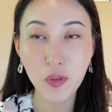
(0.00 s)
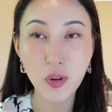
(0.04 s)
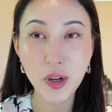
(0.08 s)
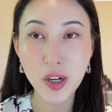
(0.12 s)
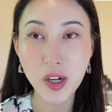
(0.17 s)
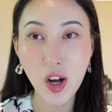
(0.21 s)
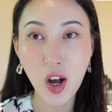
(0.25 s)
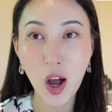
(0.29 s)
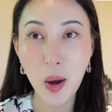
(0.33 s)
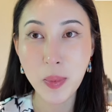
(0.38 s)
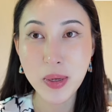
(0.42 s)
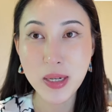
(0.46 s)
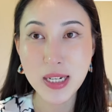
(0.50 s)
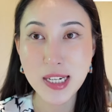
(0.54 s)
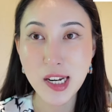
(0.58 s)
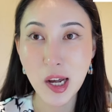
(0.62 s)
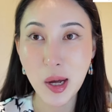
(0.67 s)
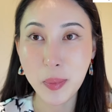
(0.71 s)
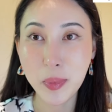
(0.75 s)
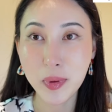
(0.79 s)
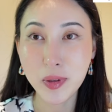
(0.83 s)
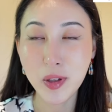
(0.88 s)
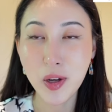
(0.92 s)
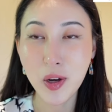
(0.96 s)
free to comment it
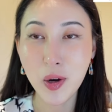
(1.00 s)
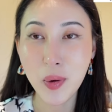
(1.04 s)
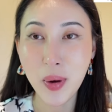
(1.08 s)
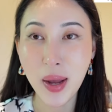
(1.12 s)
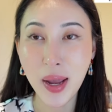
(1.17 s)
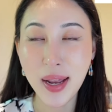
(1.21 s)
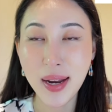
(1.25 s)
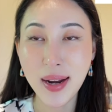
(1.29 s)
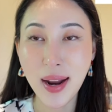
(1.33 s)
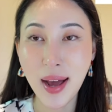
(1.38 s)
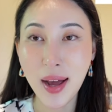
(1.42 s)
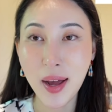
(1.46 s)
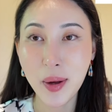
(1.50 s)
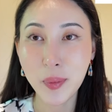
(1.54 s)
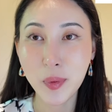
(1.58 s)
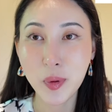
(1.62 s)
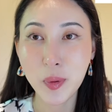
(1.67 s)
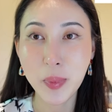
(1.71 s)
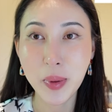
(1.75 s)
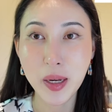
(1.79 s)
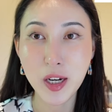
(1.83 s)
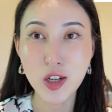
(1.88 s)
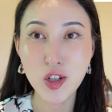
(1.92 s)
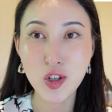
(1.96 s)
down below and I will
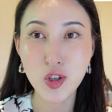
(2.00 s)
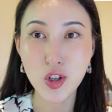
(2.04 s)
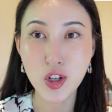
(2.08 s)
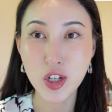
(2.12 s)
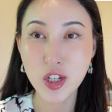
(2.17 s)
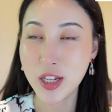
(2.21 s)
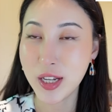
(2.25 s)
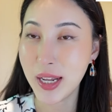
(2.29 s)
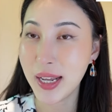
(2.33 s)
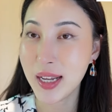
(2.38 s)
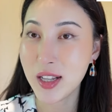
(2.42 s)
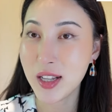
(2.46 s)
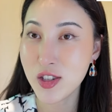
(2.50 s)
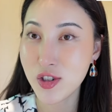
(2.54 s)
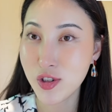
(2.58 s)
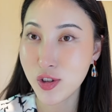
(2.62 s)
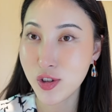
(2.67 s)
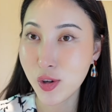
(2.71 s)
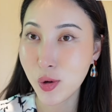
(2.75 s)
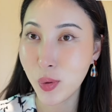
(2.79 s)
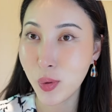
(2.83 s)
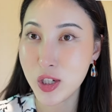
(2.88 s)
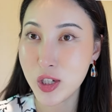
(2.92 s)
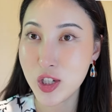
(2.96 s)
make sure to answer the
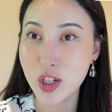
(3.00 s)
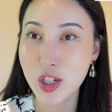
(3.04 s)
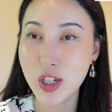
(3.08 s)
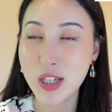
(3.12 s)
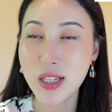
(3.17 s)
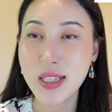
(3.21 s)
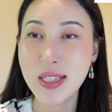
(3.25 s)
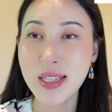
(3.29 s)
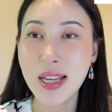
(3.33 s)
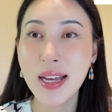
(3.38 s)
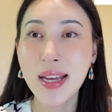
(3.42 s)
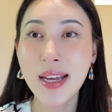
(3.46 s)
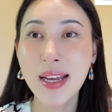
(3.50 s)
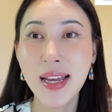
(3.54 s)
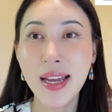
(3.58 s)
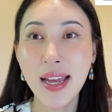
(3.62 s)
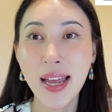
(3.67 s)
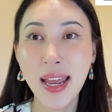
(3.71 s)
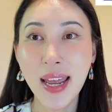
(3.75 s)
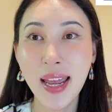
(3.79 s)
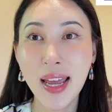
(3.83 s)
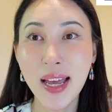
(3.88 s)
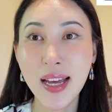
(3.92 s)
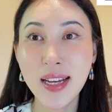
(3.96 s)
questions
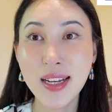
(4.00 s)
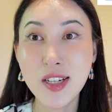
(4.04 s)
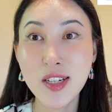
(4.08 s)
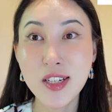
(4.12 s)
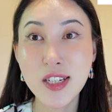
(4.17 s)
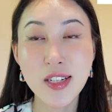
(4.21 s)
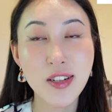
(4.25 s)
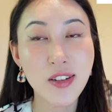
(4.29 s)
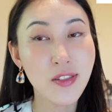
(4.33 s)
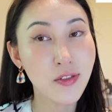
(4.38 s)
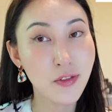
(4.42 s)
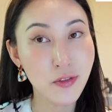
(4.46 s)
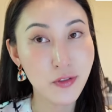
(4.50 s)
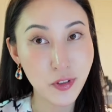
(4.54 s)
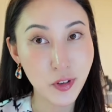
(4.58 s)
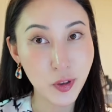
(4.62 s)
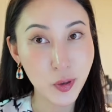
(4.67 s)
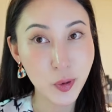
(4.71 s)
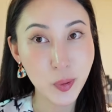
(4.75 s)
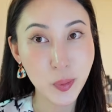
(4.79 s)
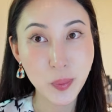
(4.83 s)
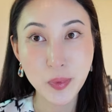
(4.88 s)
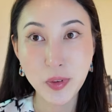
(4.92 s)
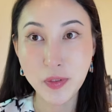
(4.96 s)
and
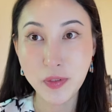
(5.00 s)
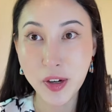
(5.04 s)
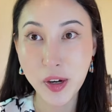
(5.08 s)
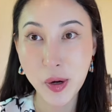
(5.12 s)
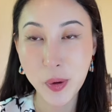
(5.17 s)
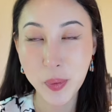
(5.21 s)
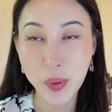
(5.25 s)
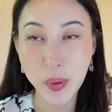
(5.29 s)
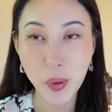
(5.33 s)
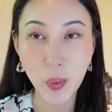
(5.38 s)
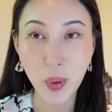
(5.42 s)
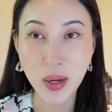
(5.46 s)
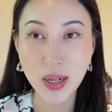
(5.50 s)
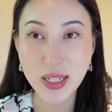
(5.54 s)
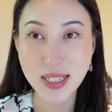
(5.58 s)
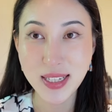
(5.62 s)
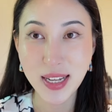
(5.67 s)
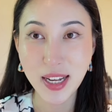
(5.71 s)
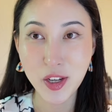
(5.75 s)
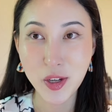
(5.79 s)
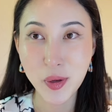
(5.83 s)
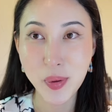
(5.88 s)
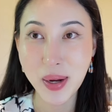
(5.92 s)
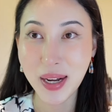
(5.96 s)
film the video requests
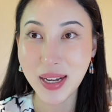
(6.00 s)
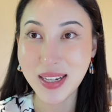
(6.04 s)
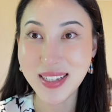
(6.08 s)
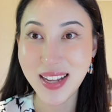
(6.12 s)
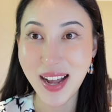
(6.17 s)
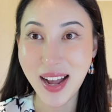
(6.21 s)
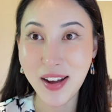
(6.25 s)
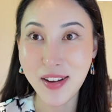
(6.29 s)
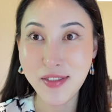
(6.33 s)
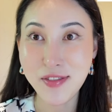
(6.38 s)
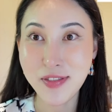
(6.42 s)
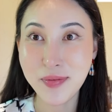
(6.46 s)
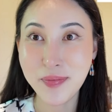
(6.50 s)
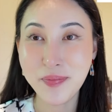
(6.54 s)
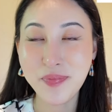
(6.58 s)
that you guys have.